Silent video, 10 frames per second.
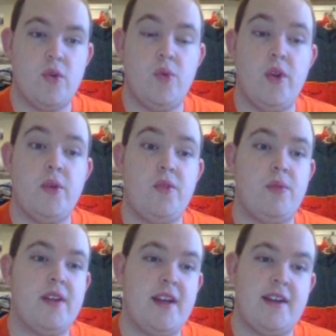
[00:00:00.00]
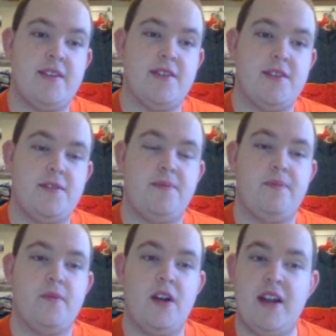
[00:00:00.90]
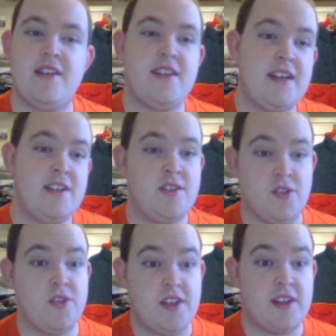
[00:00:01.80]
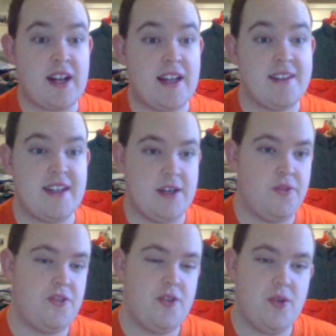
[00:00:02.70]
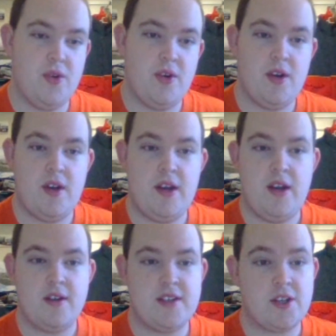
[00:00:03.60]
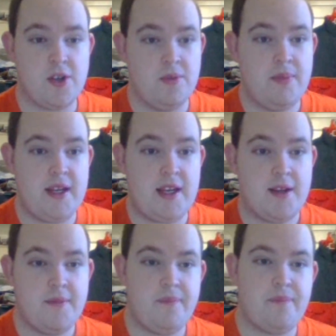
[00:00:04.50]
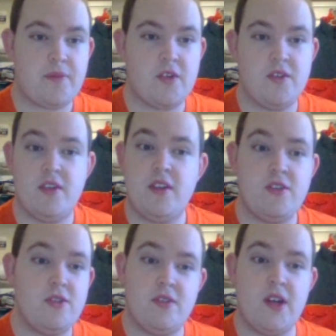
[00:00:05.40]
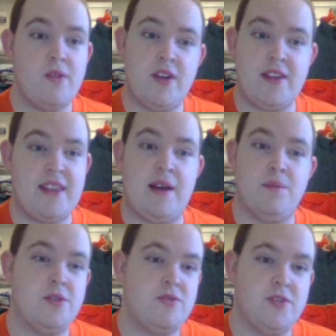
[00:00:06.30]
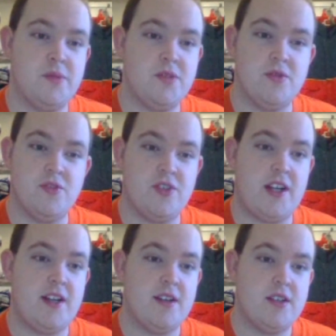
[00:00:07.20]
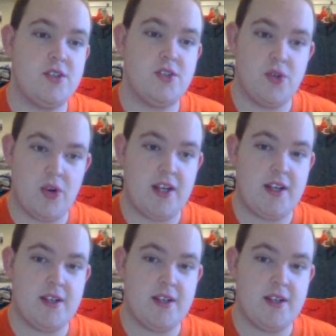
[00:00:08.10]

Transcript: Who knows where that is? Unless it is just in the glass house. It could be. because they don't need that much room to train, surely.